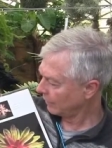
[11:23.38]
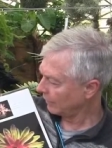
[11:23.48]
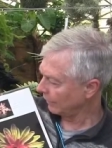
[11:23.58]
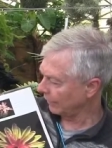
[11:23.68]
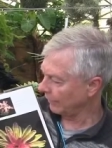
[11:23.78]

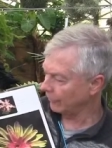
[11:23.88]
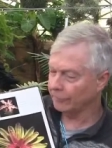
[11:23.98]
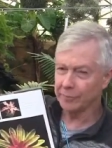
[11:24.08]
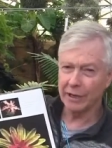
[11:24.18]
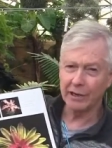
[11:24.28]
And then
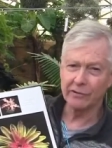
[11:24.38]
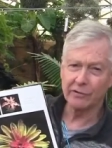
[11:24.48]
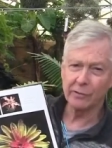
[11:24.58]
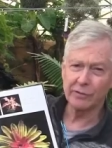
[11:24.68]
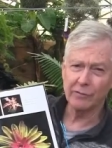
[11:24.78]
there's some
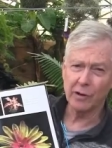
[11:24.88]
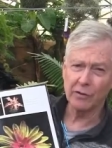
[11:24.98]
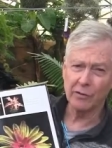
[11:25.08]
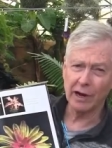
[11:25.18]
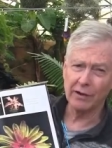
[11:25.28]
pages with
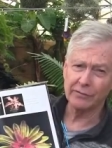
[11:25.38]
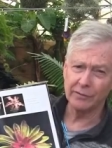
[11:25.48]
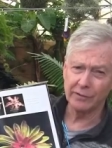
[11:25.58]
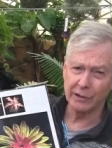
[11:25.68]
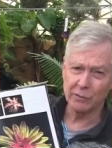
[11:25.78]
photographs
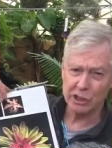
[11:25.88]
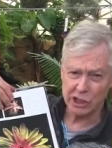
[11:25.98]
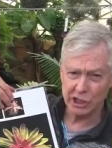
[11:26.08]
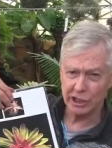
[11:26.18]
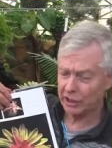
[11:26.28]
of
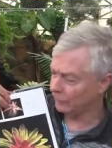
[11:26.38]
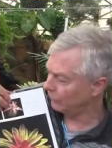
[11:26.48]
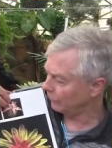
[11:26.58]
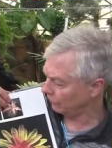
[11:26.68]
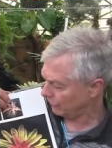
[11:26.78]

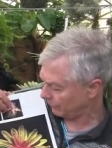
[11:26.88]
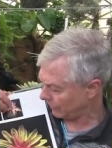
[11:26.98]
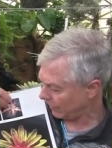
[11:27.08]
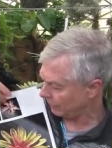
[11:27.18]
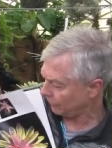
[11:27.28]
Neoregelias and
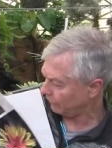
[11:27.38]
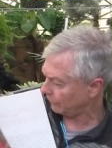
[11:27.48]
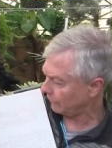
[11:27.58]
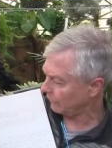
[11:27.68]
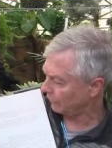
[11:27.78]

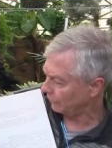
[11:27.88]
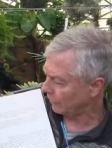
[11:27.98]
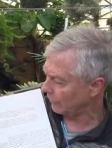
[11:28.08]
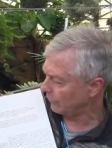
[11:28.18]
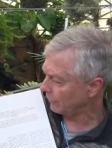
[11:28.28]
Cryptanthus, different
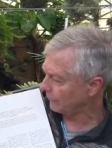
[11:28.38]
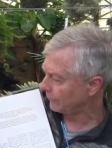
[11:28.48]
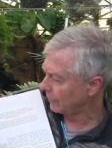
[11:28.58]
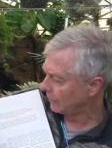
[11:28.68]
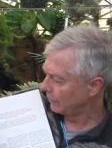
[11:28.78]
genera.
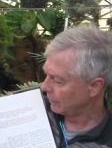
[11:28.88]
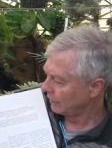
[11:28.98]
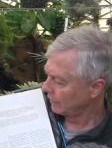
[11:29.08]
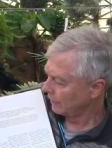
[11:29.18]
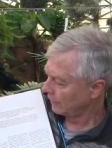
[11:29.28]

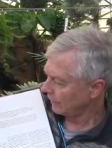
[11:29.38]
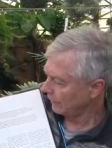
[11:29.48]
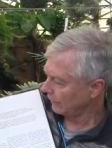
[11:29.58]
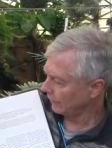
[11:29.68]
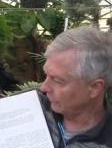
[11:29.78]

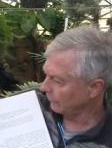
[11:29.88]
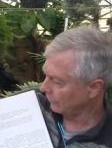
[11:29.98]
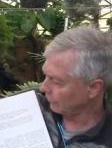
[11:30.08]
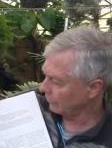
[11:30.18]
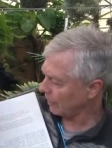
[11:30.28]
And then this
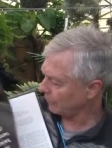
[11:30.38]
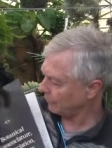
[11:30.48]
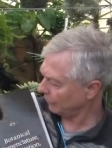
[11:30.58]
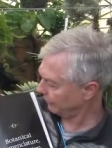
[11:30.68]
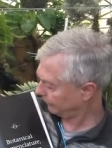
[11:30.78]
is a
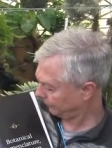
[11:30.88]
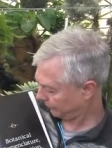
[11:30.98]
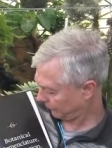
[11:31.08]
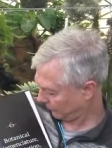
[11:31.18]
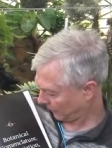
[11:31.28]
chapter
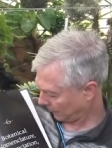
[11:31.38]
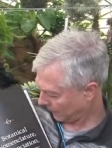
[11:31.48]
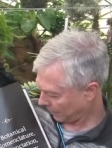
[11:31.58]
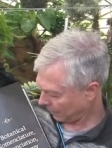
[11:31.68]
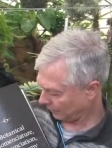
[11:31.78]

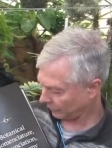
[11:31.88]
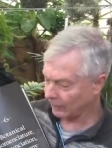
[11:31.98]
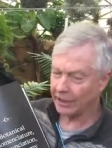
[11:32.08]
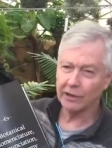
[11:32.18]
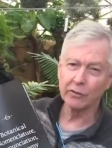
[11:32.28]
uh,
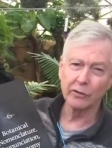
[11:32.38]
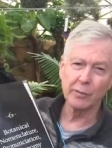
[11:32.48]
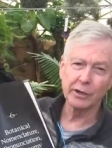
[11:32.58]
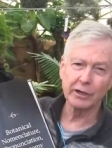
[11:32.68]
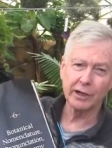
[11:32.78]
botanical
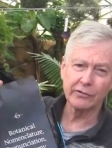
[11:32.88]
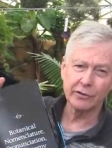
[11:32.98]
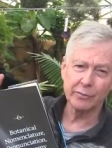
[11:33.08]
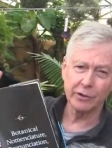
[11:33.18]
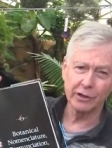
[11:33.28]

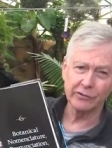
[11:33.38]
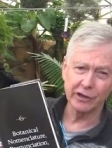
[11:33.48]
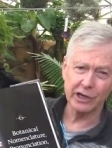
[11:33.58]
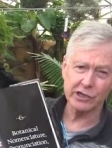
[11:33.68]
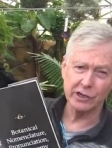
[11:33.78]
nomenclature and
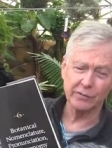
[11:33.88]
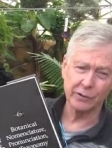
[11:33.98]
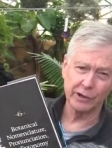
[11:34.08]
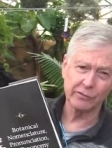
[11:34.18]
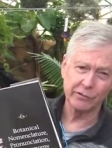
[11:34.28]
pronunciation if
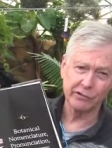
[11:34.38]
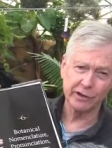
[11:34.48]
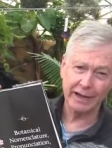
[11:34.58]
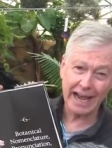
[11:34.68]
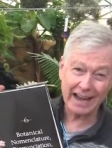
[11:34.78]
you're
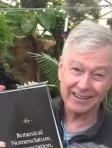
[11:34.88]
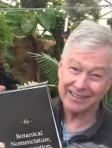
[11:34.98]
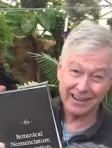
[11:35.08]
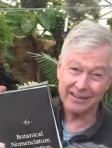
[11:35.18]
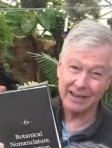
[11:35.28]
interested in how to
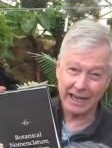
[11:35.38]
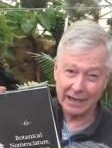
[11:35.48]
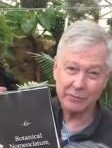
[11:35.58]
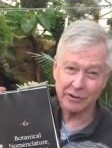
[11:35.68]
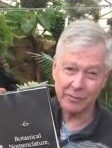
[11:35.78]
say the
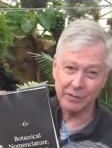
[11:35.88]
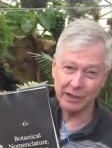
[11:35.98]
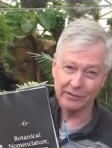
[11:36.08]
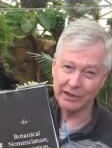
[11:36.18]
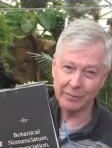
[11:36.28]
names of the
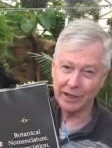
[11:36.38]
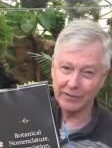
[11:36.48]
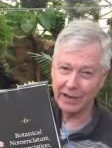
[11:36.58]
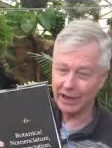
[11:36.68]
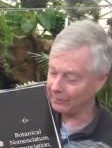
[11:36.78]
plants. How
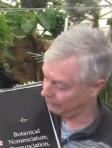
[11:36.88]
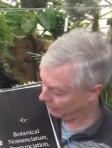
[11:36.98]
about that?